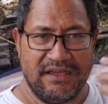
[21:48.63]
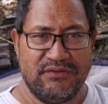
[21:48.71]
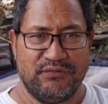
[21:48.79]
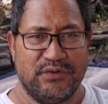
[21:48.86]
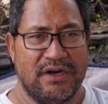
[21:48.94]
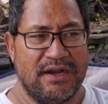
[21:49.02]

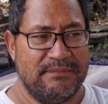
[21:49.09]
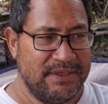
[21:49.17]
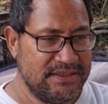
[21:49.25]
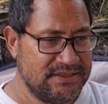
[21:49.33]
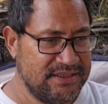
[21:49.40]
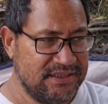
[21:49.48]
Thank you for
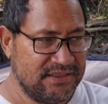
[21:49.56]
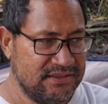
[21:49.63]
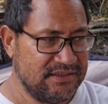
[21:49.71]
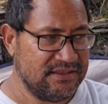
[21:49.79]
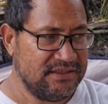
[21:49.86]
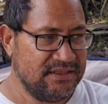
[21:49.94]

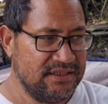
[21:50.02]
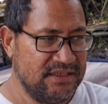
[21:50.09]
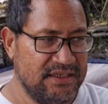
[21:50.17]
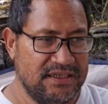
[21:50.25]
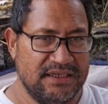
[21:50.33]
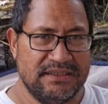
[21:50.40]
commenting.
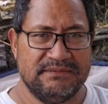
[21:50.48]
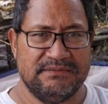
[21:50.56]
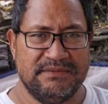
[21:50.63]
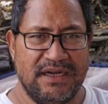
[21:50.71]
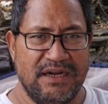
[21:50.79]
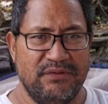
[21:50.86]

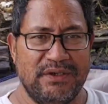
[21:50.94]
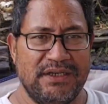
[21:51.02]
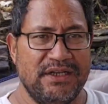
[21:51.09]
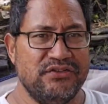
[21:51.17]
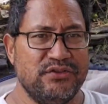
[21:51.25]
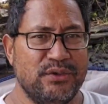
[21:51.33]
I
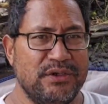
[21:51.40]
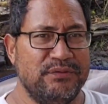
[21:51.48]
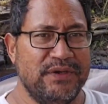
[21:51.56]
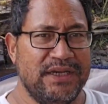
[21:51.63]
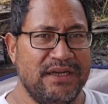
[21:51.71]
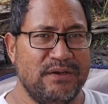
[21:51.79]
really
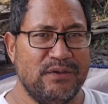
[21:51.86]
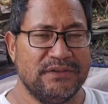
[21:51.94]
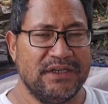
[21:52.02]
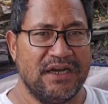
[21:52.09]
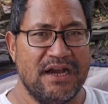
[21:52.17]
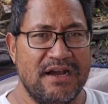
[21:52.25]
enjoy reading
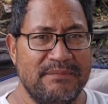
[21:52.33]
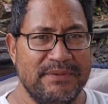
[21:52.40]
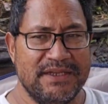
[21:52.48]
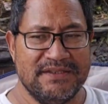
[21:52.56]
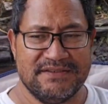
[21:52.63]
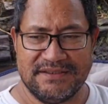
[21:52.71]
all the
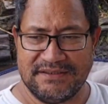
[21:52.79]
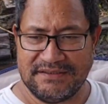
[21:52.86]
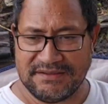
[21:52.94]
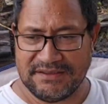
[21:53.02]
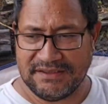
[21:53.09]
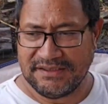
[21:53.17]
comments
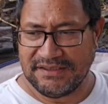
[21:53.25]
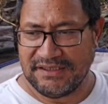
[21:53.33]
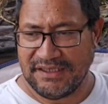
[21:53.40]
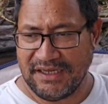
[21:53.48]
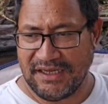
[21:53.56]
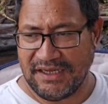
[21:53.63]
and
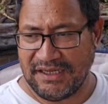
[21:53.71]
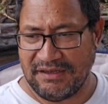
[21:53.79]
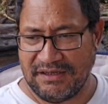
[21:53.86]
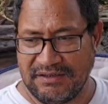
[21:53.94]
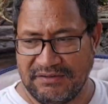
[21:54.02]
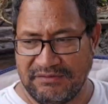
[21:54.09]

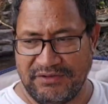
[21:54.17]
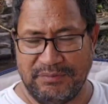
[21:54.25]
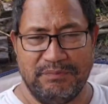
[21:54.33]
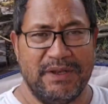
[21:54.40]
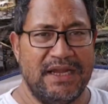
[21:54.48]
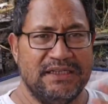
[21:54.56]

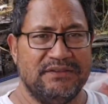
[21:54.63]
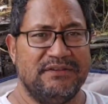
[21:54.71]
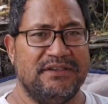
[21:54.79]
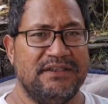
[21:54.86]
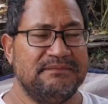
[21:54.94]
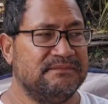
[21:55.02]
reply
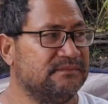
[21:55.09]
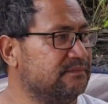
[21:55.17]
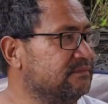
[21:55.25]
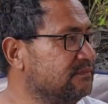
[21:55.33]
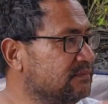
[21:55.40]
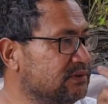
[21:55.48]
to
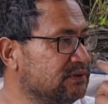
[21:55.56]
them.